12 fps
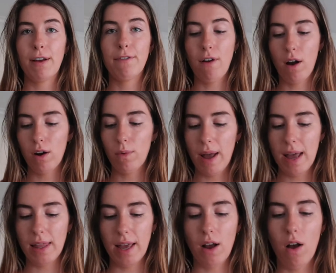like far
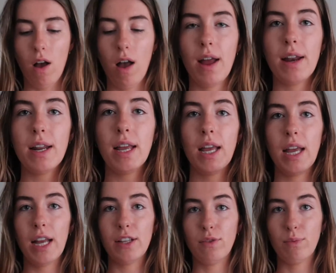away, like on,
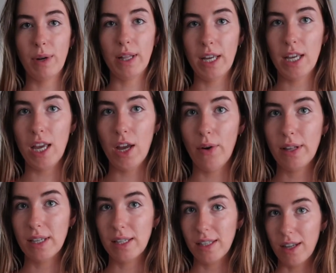it's really cute.
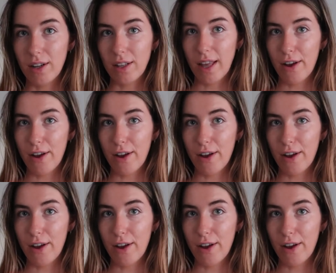It's this little